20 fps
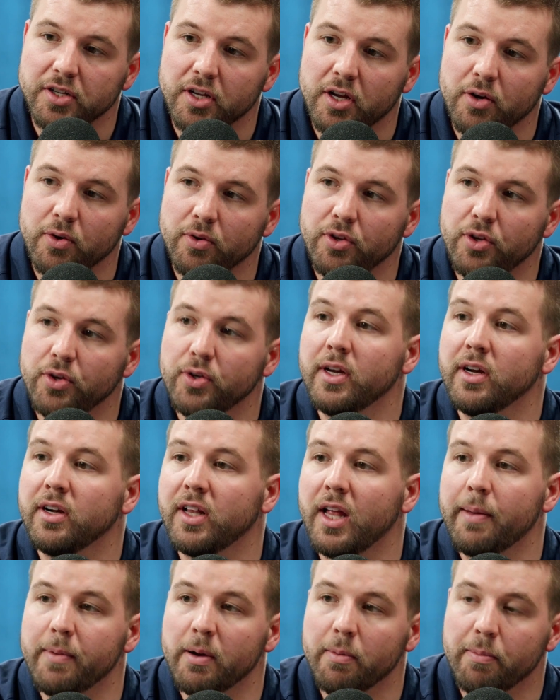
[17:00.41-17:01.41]
though, you can
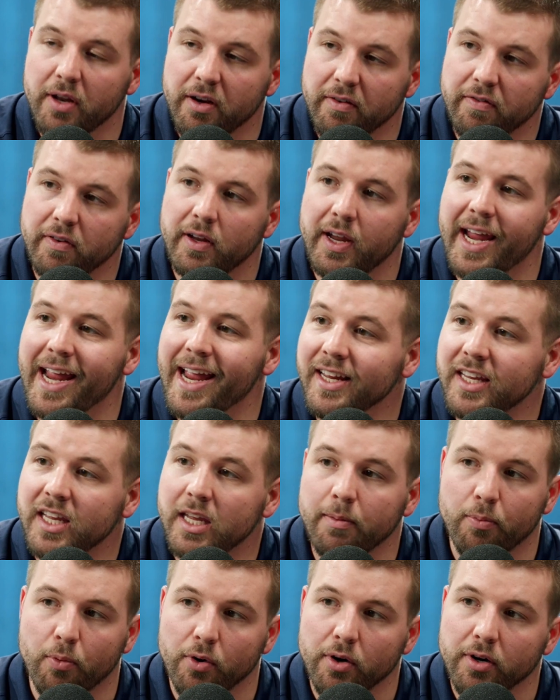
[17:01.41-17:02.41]
claim your benefit and
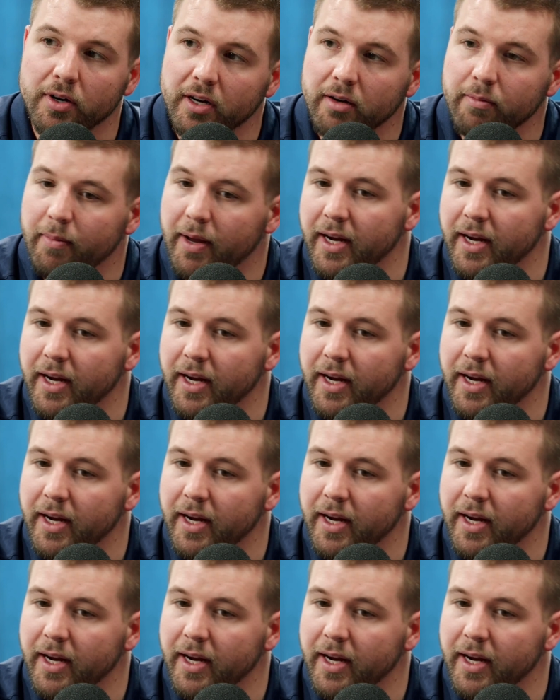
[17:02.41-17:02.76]
keep working,